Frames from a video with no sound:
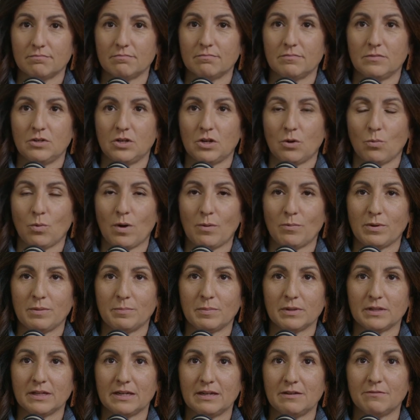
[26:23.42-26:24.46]
you know what we
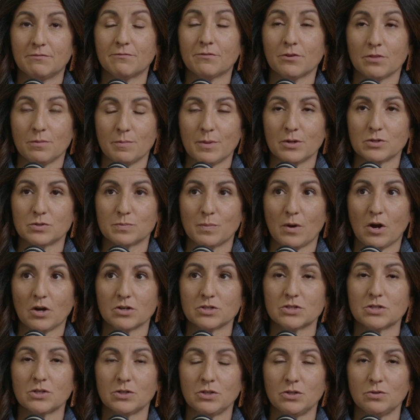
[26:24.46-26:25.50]
believe for the most part.
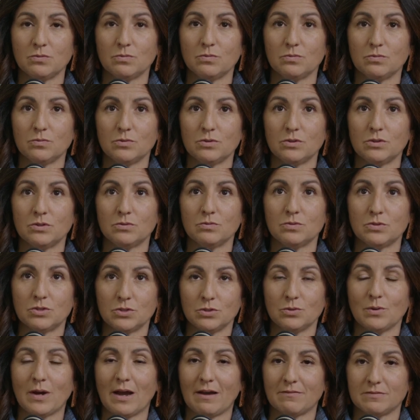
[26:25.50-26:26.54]
So you you
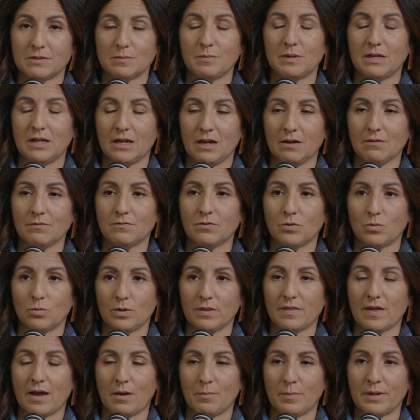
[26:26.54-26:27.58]
do have to be careful with
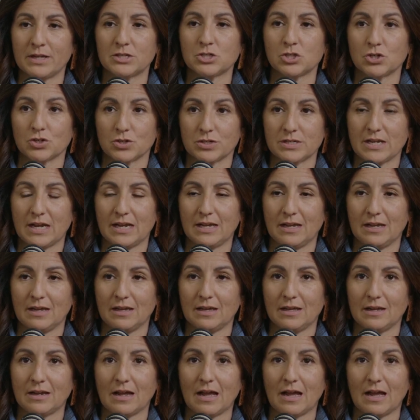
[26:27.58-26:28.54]
how much yeah. you're taking in.